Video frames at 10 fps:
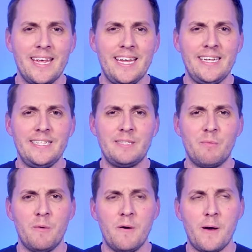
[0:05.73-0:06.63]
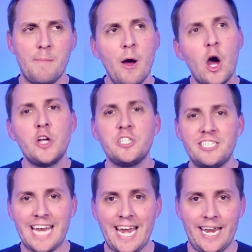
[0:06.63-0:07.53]
is about
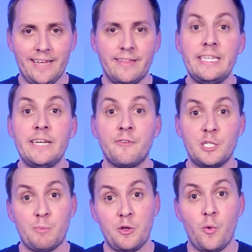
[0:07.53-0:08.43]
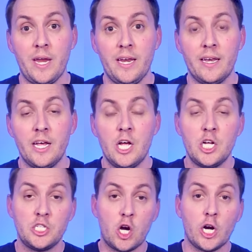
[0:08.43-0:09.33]
understanding the difference between
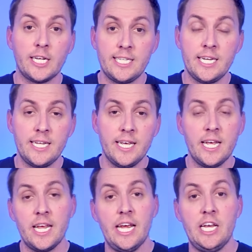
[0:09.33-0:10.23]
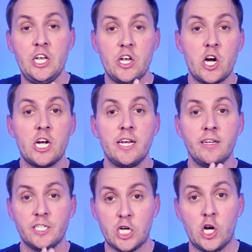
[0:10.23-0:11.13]
targeted and
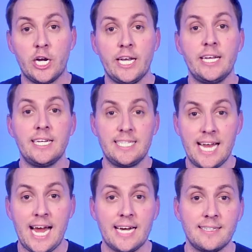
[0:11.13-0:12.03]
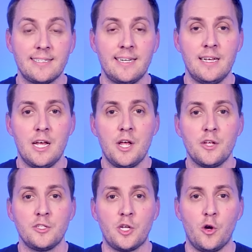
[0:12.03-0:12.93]
non-targeted attacks.
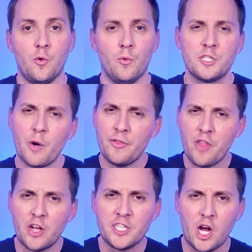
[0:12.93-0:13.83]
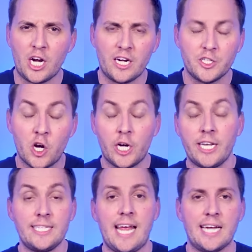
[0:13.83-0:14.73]
So we'll start with non-targeted
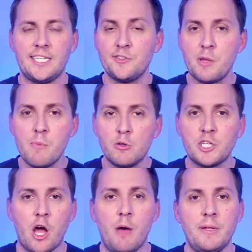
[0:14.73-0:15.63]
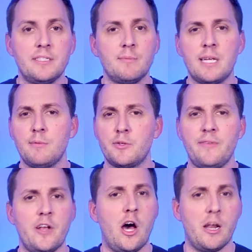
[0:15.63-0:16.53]
attacks. These are the most common. Sometimes they're
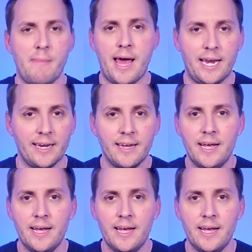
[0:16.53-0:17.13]
even automatic.